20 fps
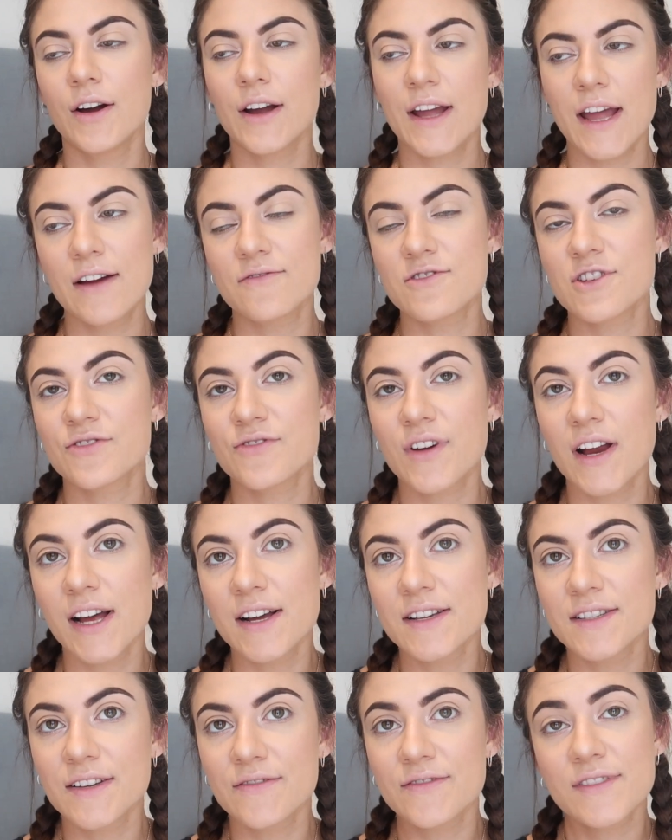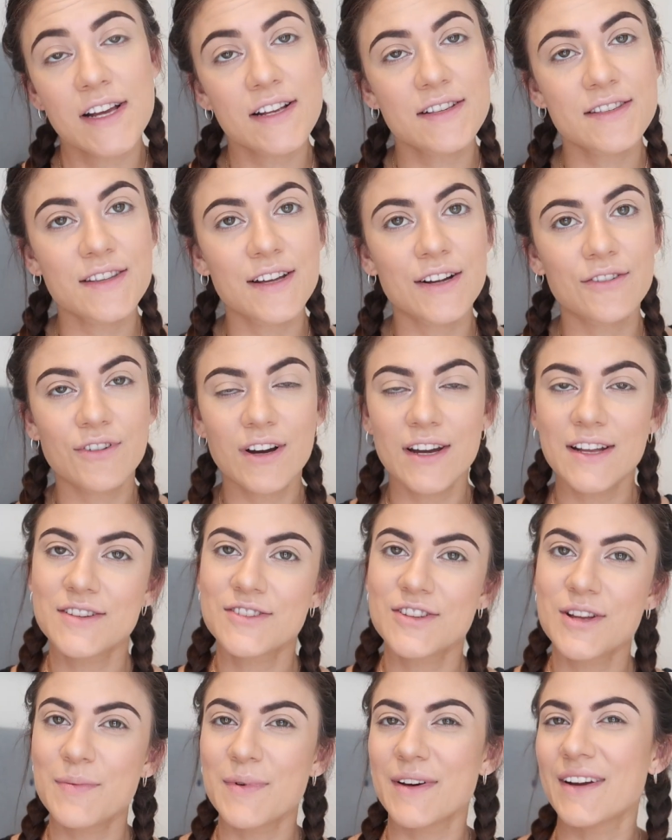Okay, I've just realized I've said something really
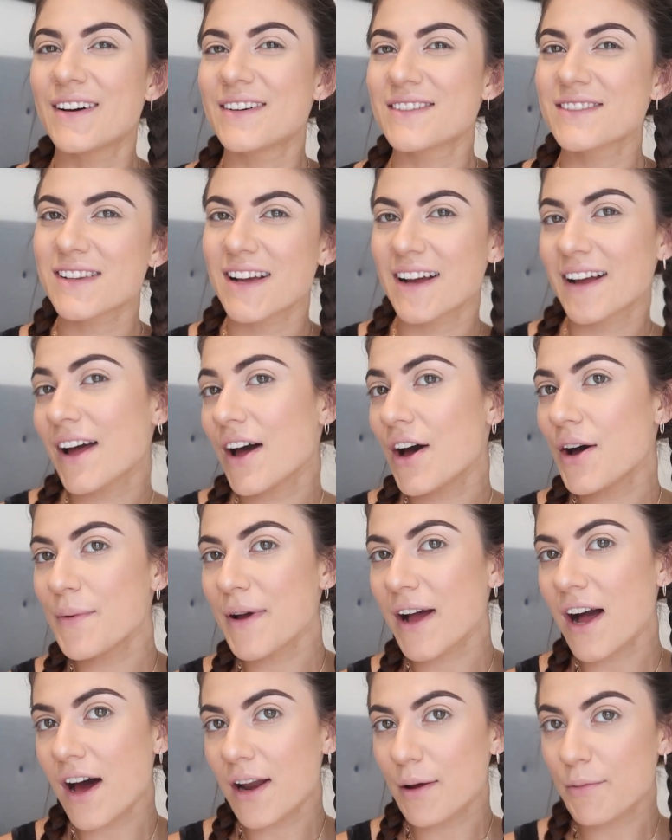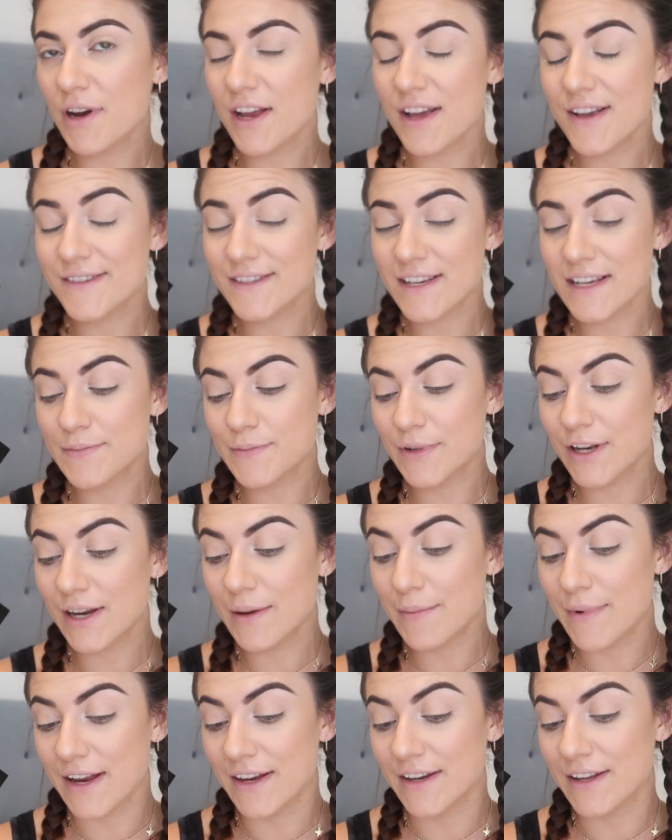stupid. I was like, oh my god, I'm gonna use these
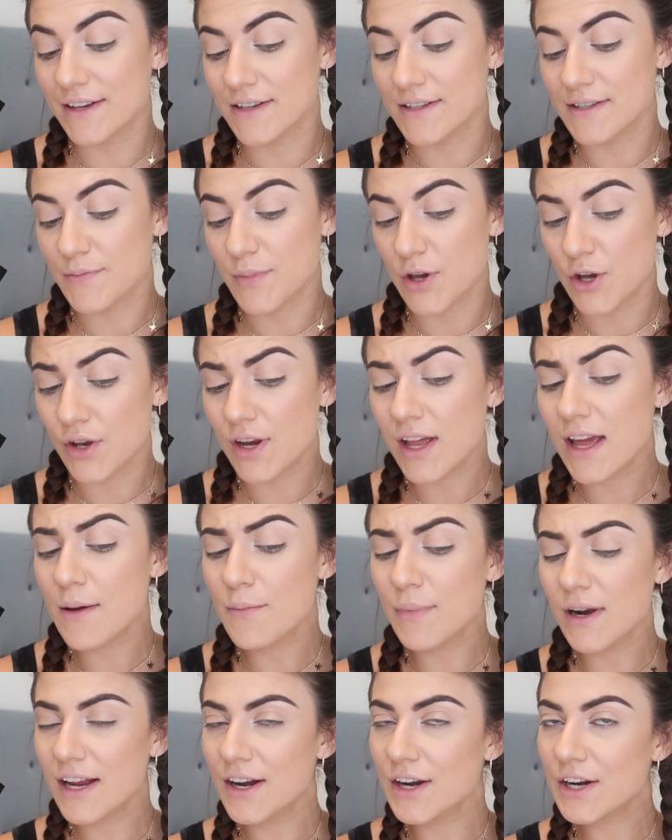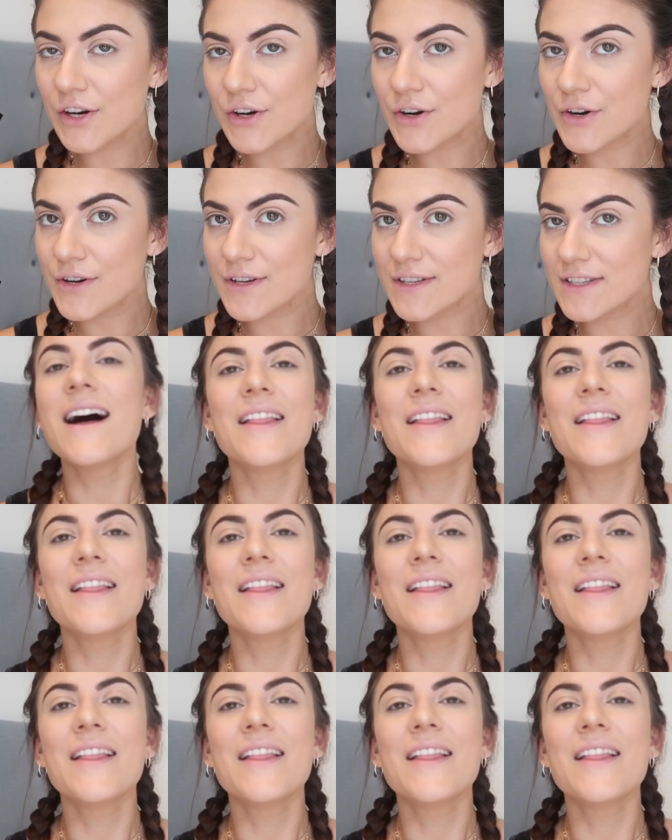beauty blenders. Beauty blenders.